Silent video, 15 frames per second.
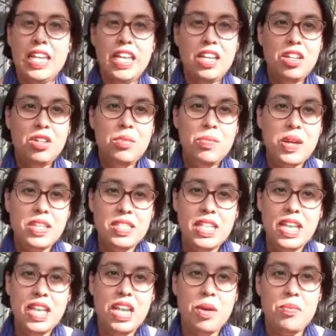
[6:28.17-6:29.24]
in my
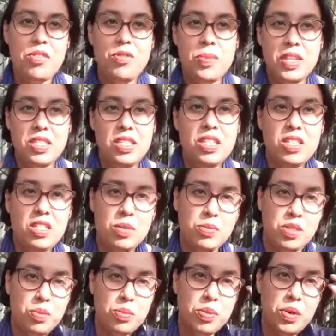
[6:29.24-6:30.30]
setting up of my systems
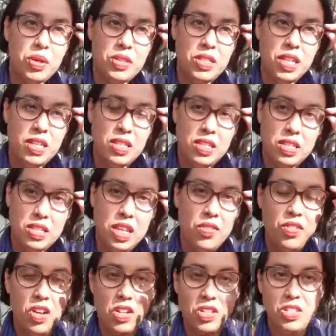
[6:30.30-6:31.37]
and processes, I've
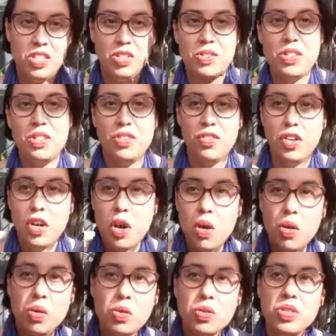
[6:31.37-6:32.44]
got a series of
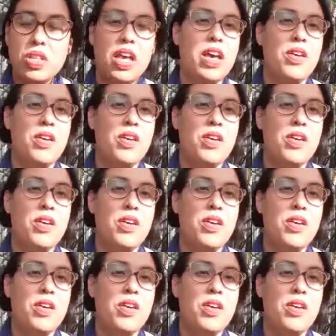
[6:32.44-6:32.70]
goals